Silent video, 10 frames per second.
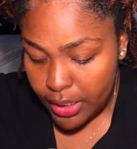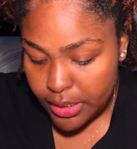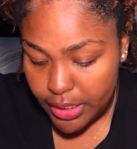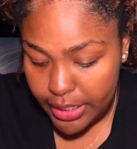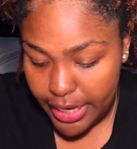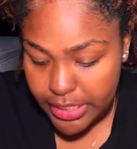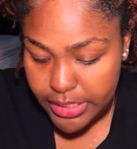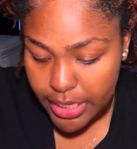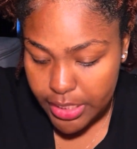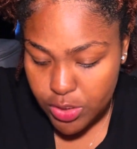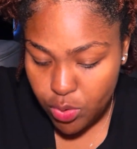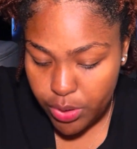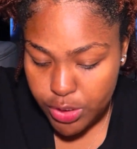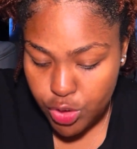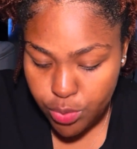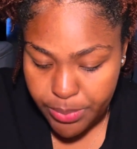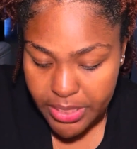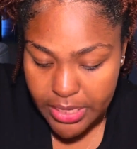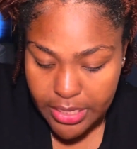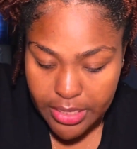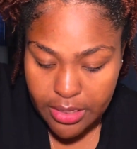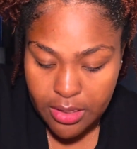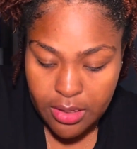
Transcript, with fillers: The next thing is going to be